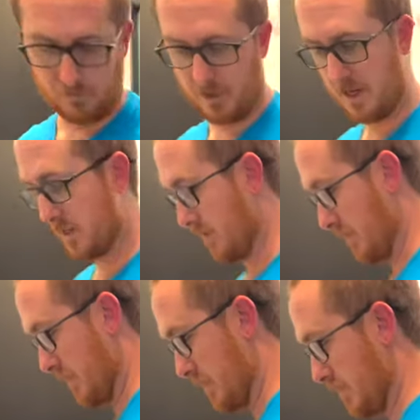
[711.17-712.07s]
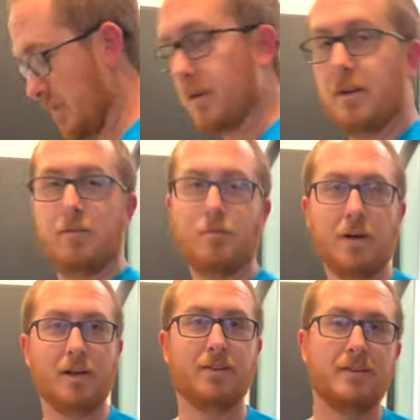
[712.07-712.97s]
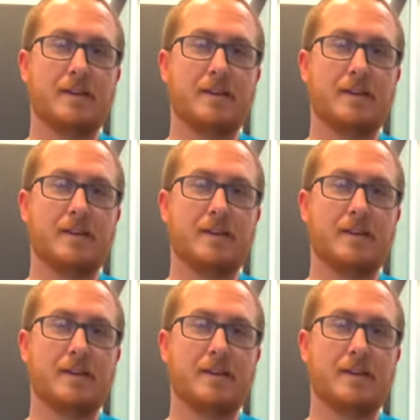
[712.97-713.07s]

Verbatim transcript: for activities, but